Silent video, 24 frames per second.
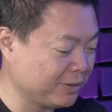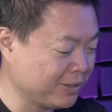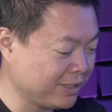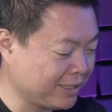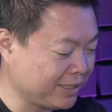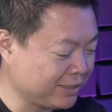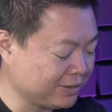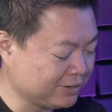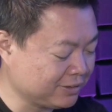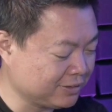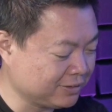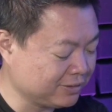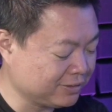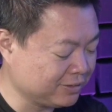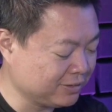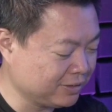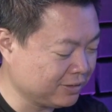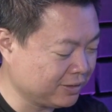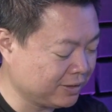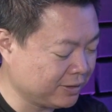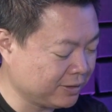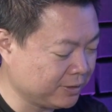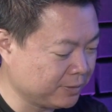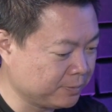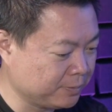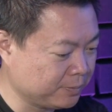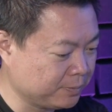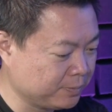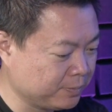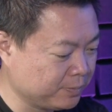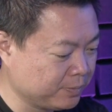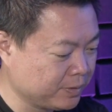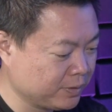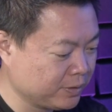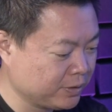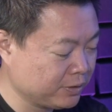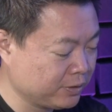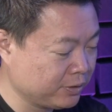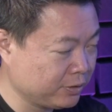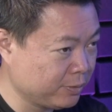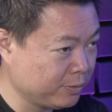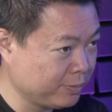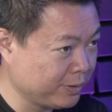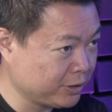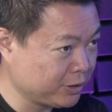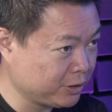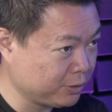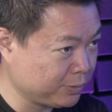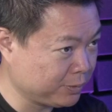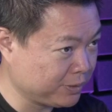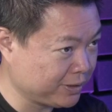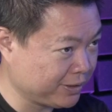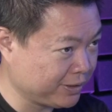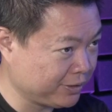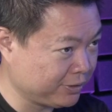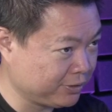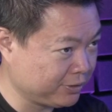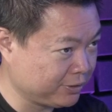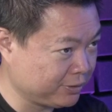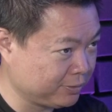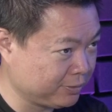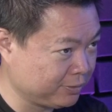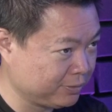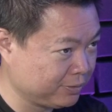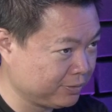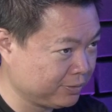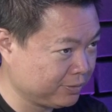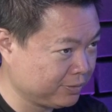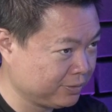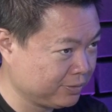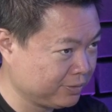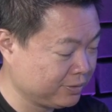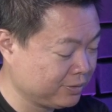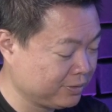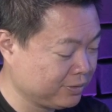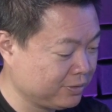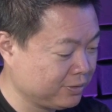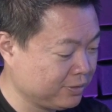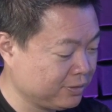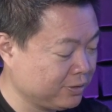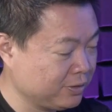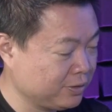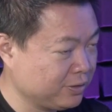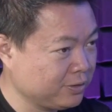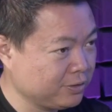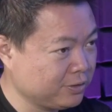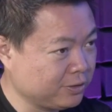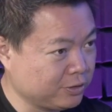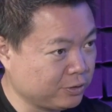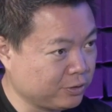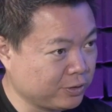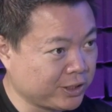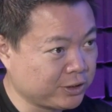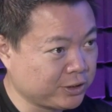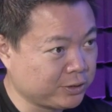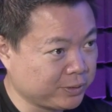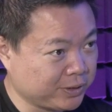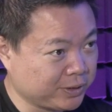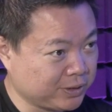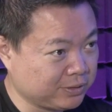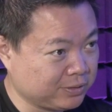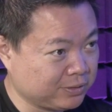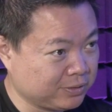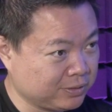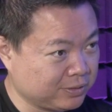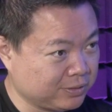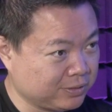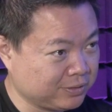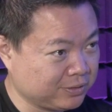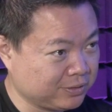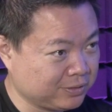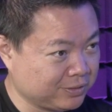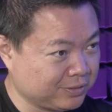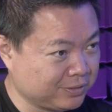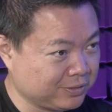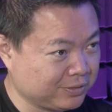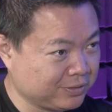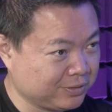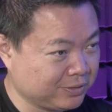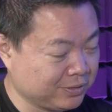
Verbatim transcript: want to ask you. Um, you mentioned you went to ASU. Yep. Did you graduate? I did not.